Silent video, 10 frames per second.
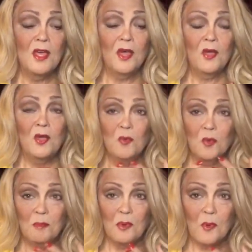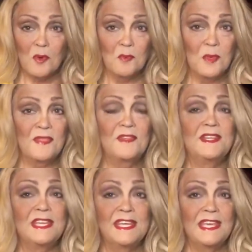who were born with
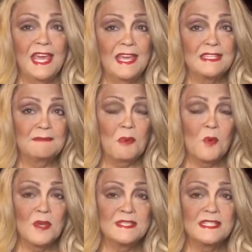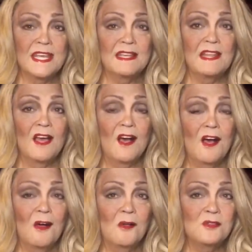DES poisoning
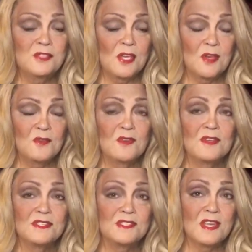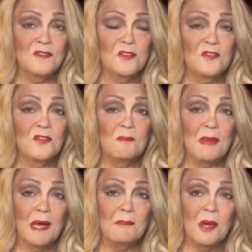also suffer from
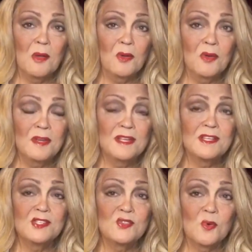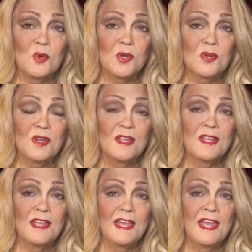bipolar disorder
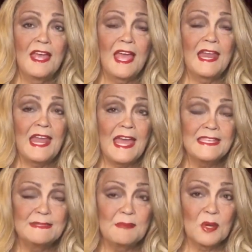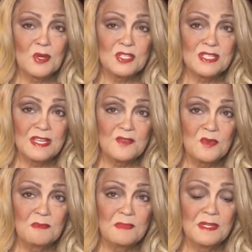and Asperger's
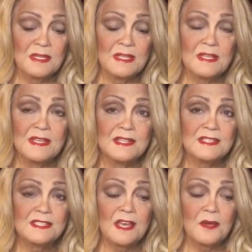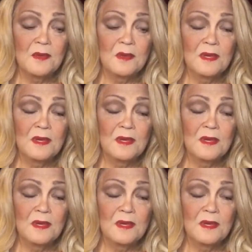syndrome. So